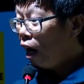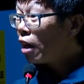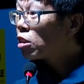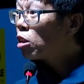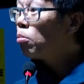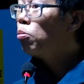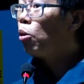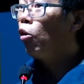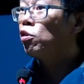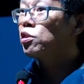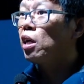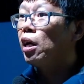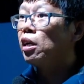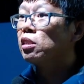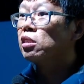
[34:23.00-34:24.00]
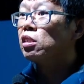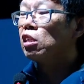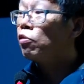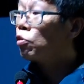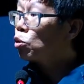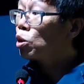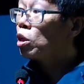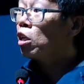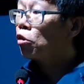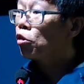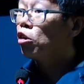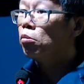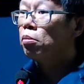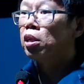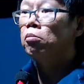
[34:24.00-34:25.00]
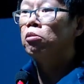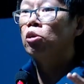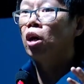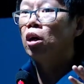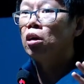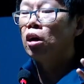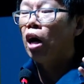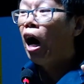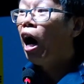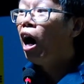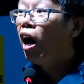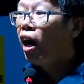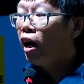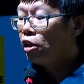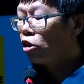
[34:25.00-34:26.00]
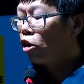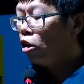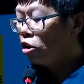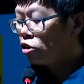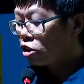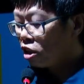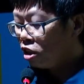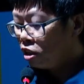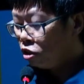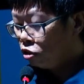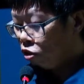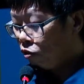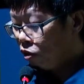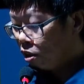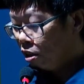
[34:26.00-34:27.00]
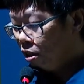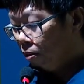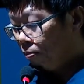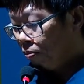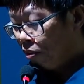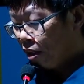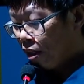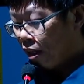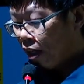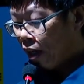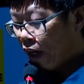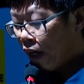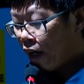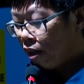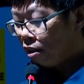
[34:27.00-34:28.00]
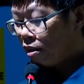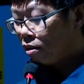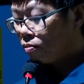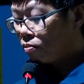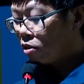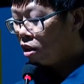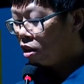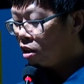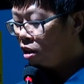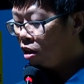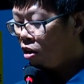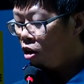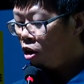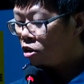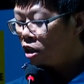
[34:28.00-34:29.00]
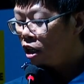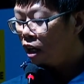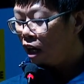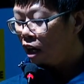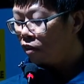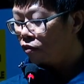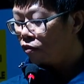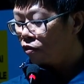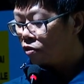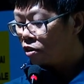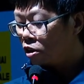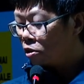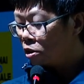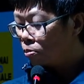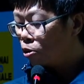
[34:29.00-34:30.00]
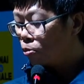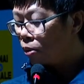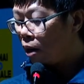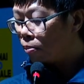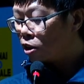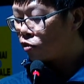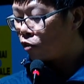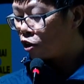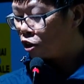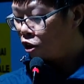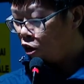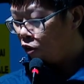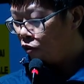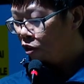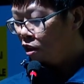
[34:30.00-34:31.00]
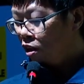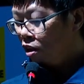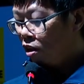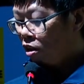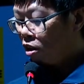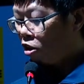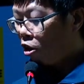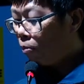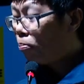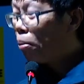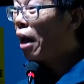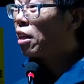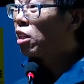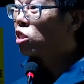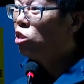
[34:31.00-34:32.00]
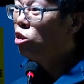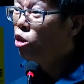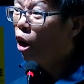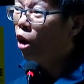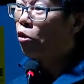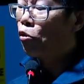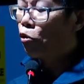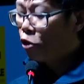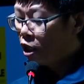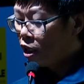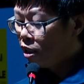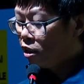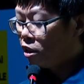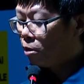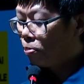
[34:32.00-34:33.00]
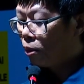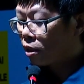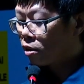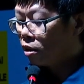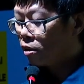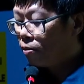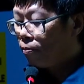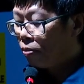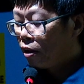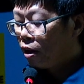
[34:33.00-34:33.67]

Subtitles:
I think both sides, if you would agree with me, are ideologically driven. And on the left, the book published for the North, combat is not really depicted.